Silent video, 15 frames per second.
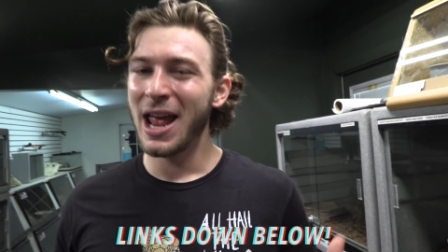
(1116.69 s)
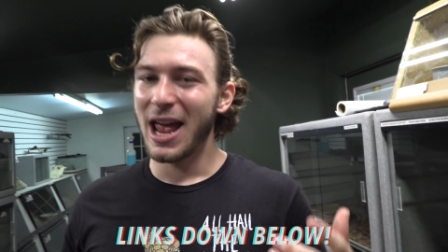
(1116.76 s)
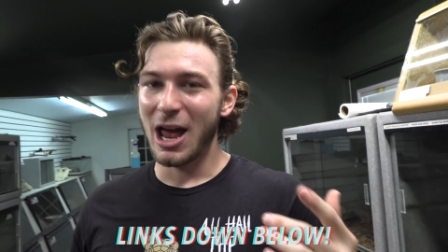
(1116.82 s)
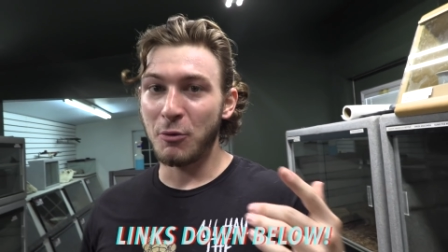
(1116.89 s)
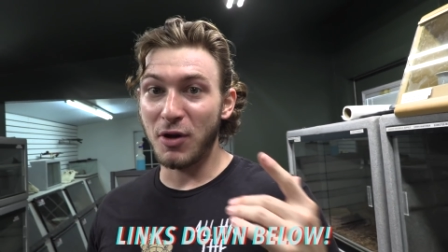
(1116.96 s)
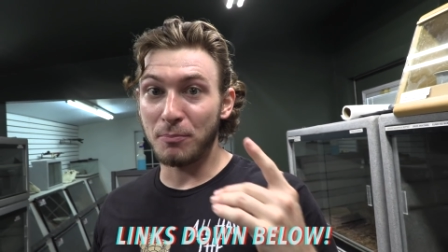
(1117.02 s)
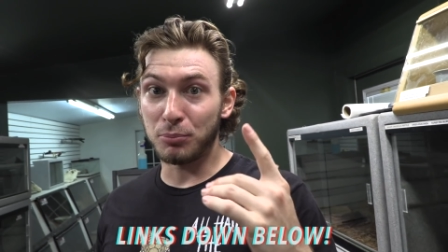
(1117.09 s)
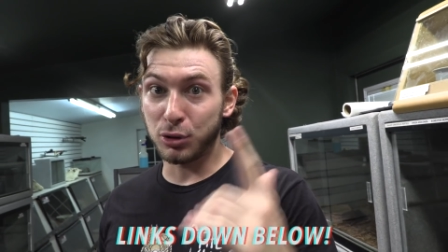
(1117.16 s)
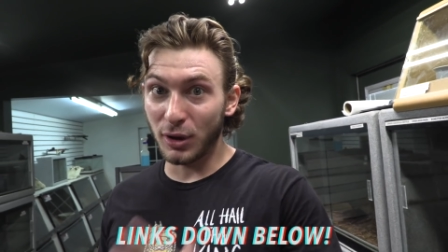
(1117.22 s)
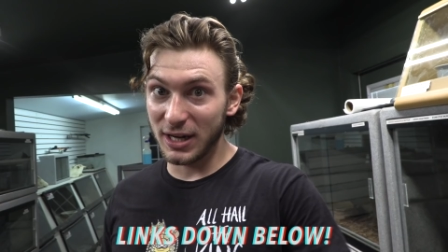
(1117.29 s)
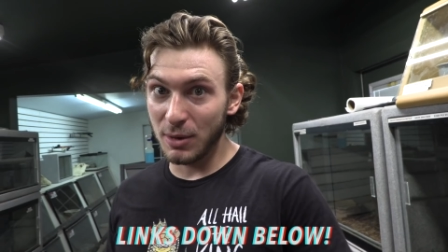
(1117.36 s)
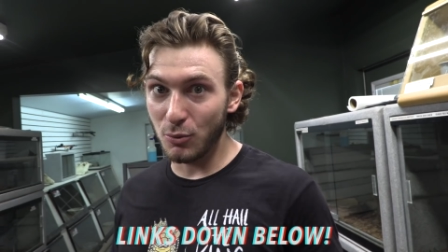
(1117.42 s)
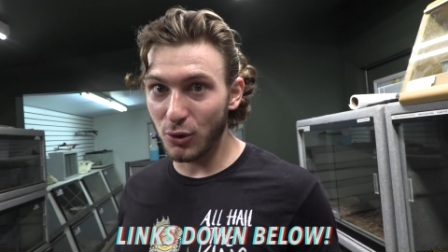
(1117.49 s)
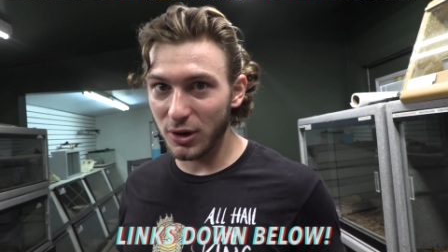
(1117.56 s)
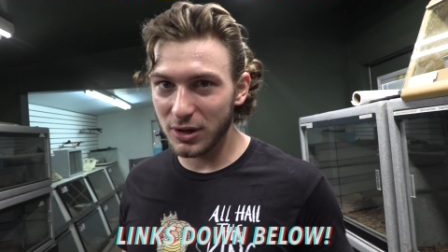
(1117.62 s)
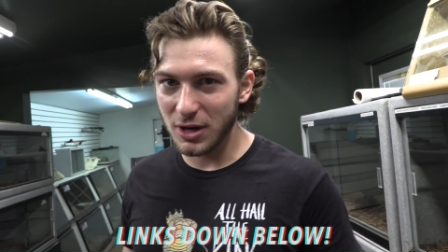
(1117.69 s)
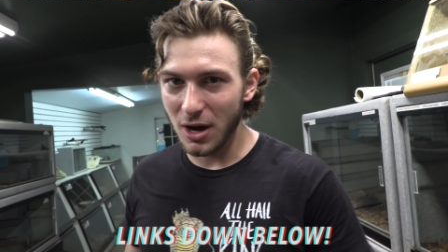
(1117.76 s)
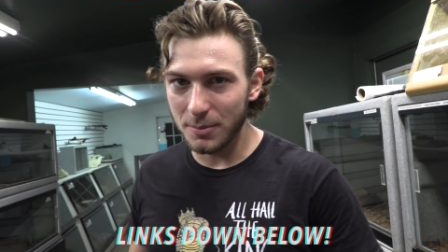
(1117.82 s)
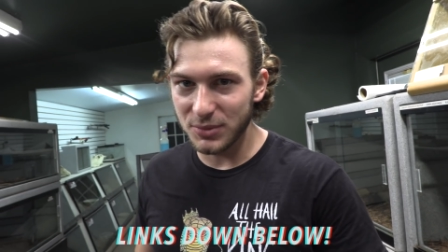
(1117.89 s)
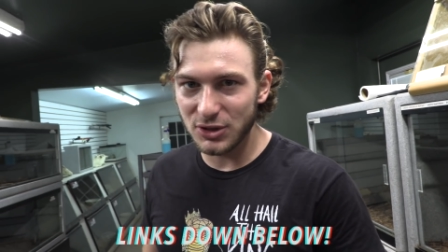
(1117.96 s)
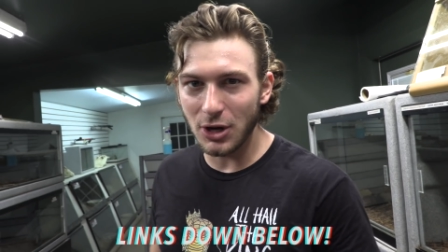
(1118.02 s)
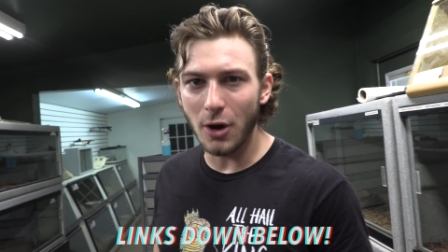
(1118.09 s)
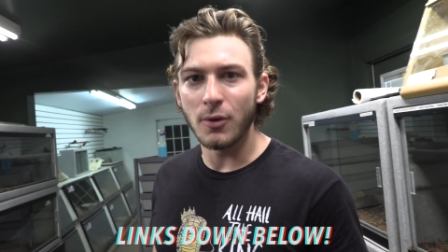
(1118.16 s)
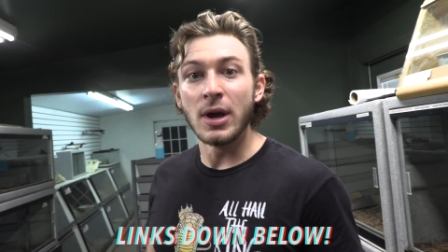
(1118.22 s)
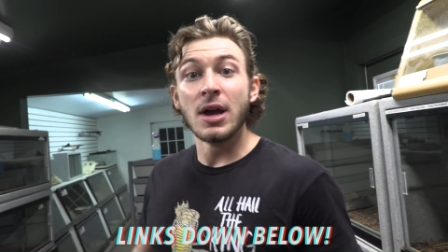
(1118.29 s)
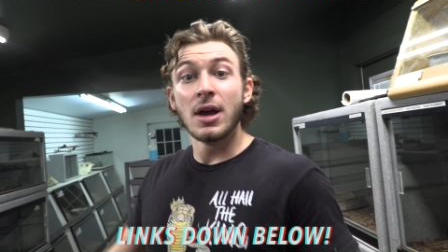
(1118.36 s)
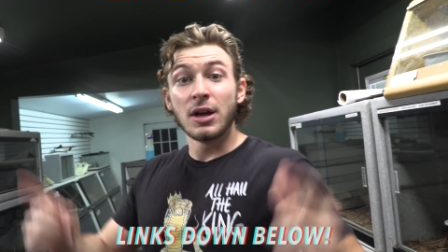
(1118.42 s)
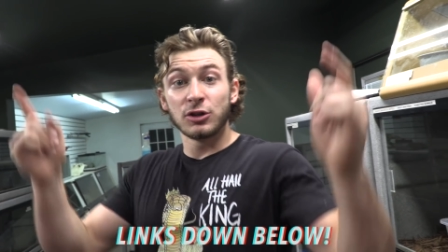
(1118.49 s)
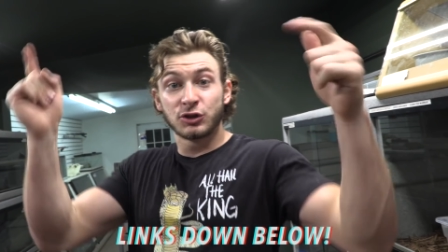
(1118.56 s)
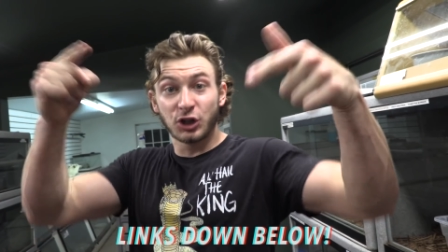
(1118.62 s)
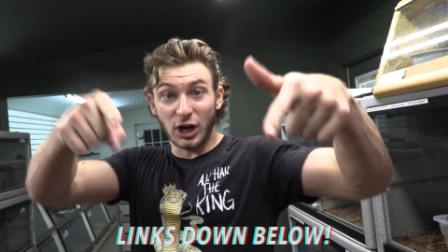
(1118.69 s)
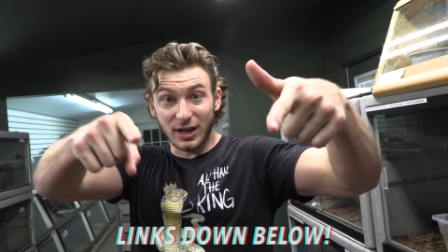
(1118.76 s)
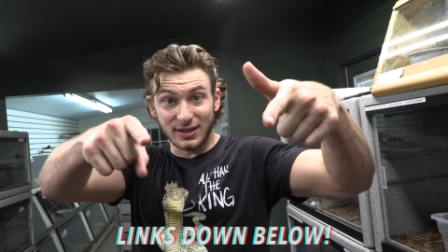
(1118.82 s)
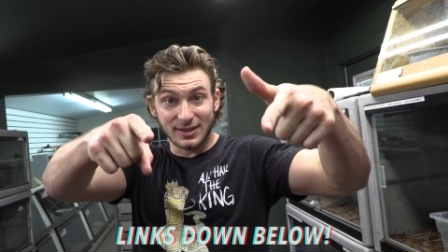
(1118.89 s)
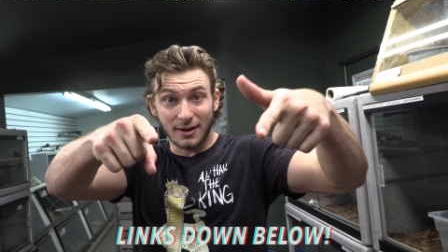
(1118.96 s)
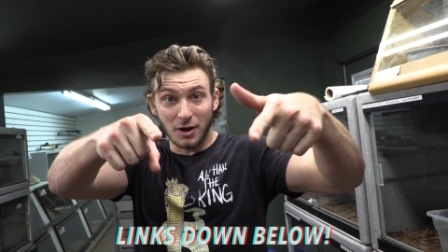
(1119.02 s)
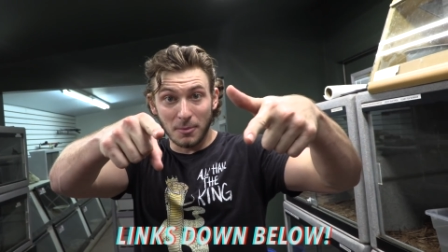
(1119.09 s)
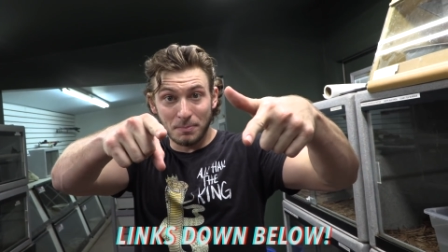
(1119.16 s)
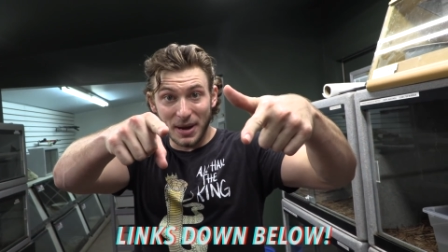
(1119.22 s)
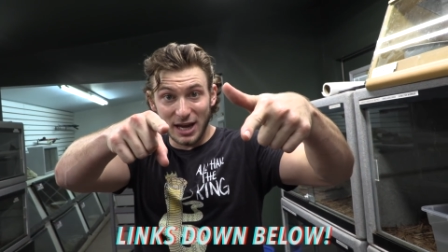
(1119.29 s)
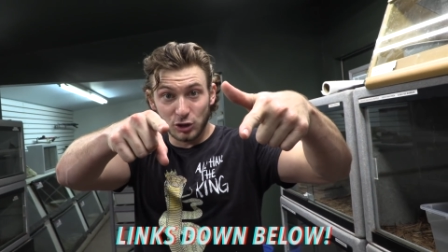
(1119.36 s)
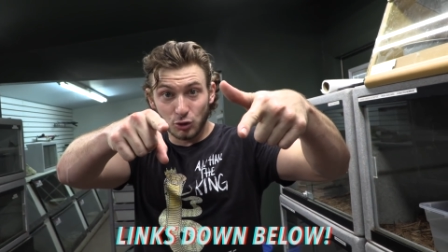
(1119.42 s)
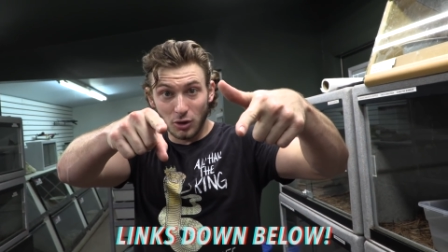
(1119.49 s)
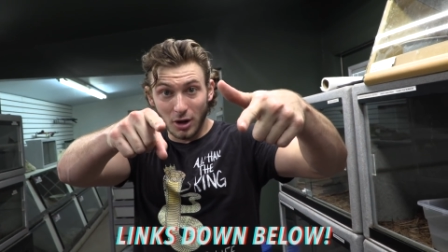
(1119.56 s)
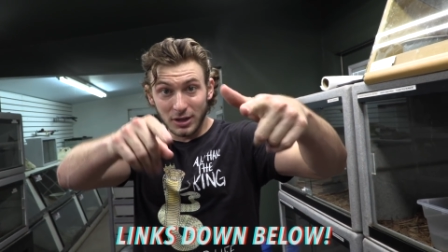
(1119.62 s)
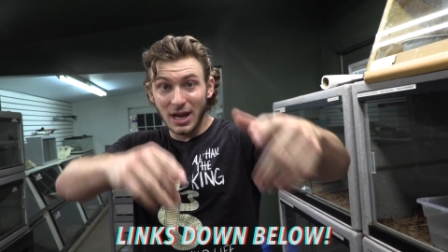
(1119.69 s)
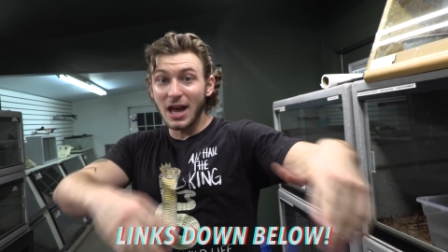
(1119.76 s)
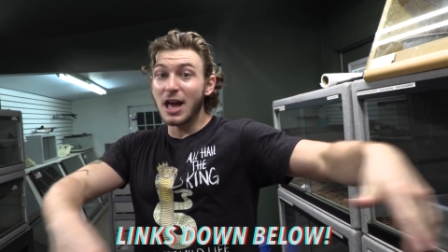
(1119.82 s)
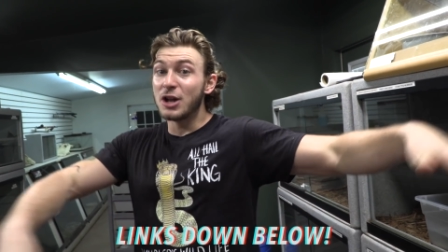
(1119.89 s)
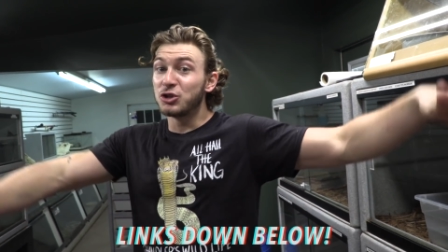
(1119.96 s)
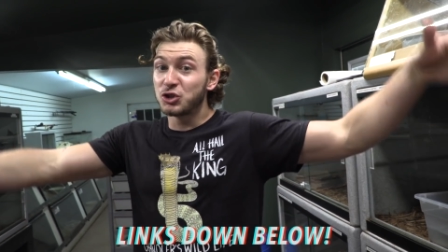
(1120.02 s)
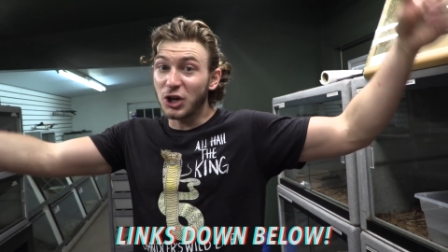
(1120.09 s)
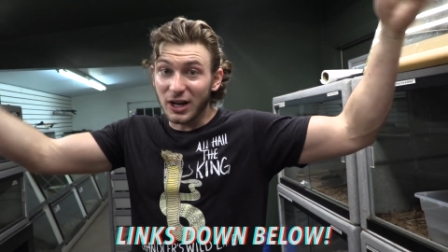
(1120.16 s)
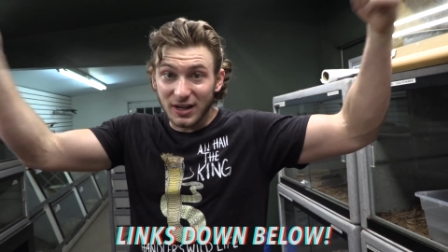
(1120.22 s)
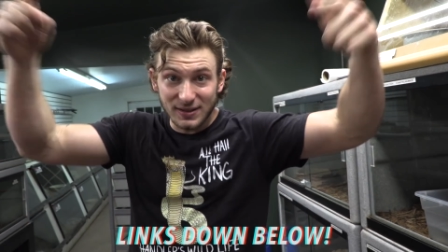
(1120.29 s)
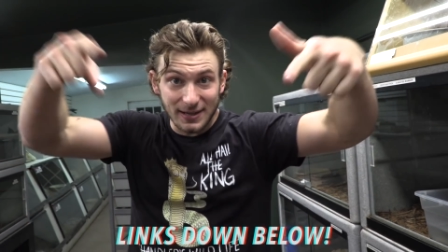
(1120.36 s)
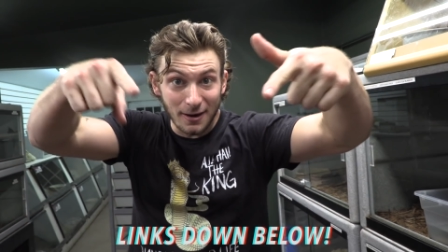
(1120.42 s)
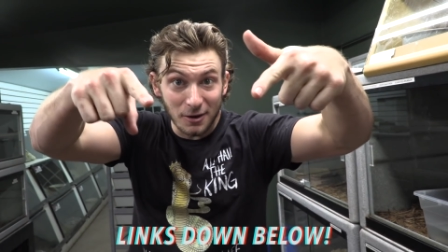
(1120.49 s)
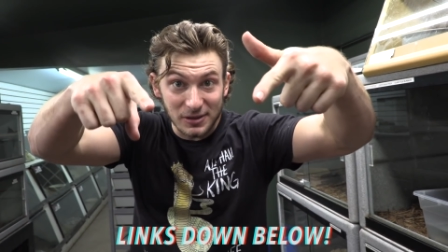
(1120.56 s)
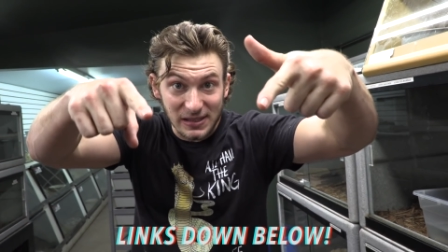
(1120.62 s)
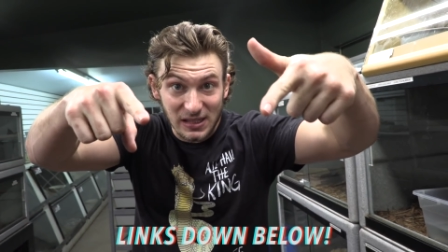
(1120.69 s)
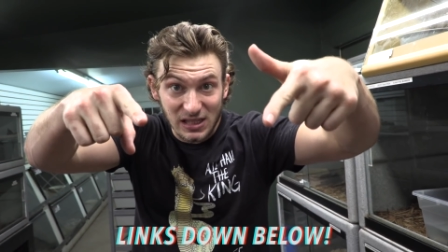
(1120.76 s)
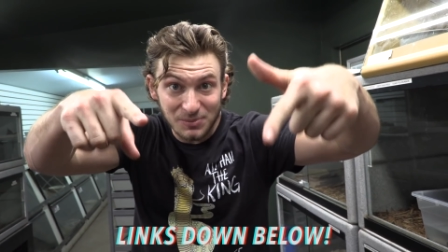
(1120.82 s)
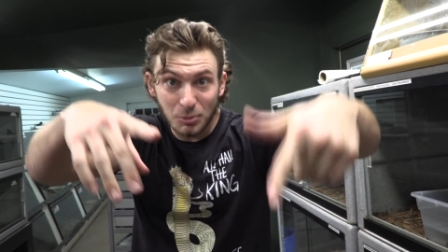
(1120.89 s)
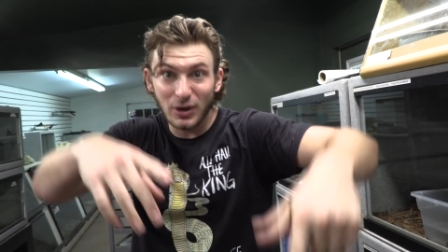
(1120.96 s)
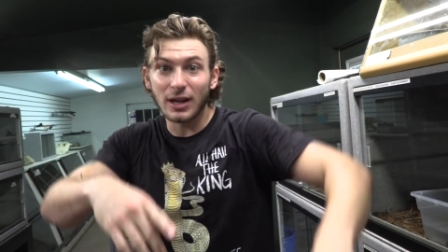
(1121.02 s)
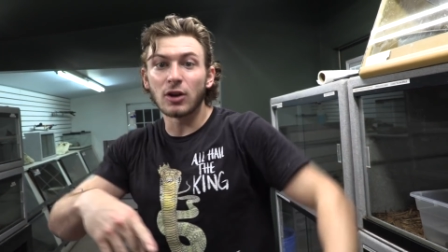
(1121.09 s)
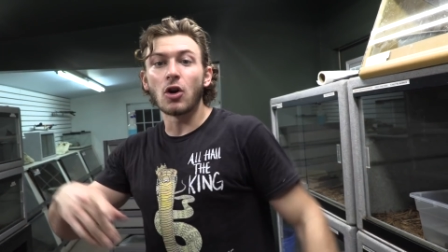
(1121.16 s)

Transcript: And we have plenty more to come. So check us out on Patreon Check us out on Teespring,